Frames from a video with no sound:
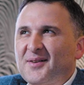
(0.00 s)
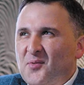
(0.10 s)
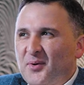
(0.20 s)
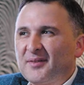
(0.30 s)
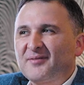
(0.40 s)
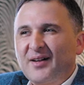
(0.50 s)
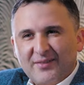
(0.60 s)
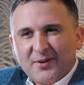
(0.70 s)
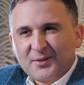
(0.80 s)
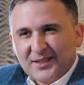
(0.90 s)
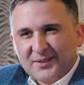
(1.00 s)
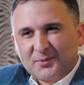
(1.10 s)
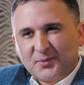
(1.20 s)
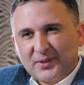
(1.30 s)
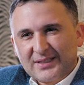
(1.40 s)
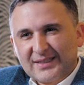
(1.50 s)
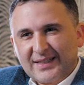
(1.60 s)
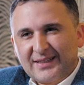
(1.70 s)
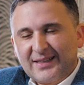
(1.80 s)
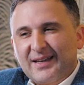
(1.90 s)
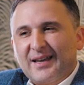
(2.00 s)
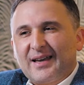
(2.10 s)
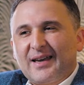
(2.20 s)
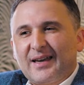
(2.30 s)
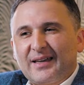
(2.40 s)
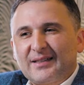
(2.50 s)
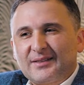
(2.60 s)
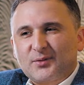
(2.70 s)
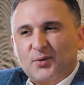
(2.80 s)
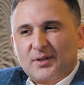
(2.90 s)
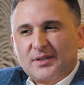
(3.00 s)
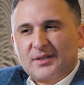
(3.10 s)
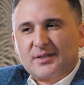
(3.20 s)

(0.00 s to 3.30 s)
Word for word: we involve ourselves with real estate and, of course,